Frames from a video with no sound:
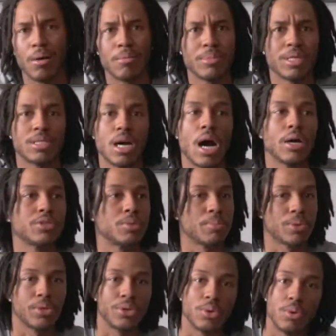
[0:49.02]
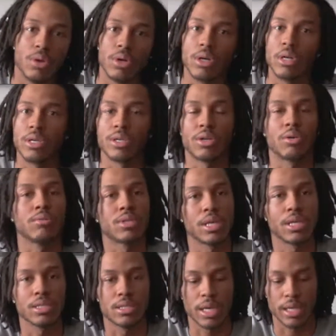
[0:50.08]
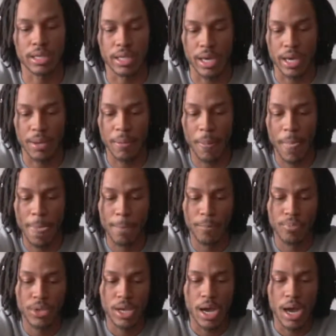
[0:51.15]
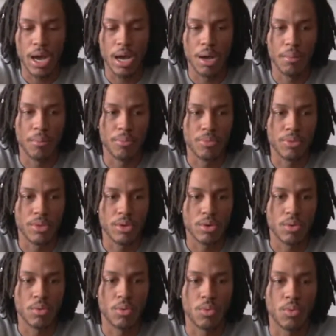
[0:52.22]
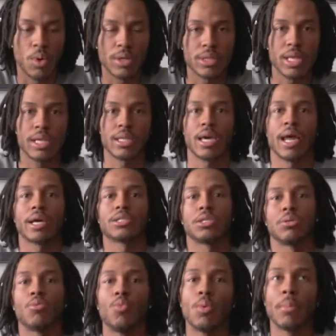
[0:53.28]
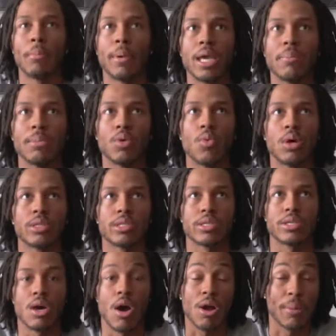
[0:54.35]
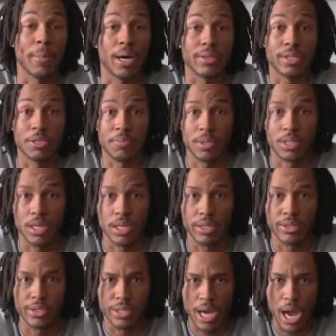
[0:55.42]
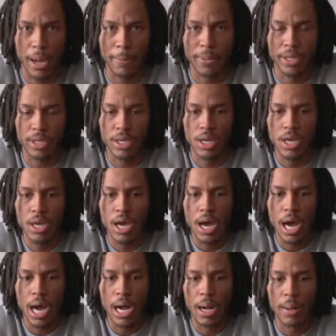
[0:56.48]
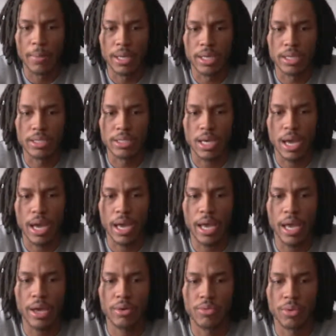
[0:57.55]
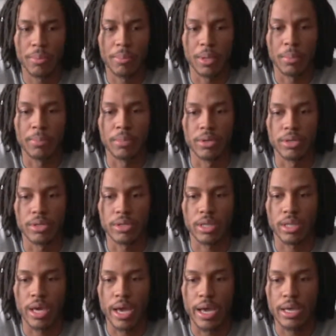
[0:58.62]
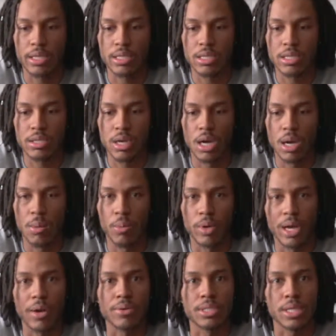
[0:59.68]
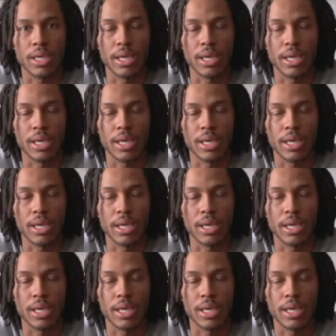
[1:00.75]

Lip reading: He's an entrepreneur, things like that. One thing that actually made me want to talk about this particular topic is I had remembered that when I was a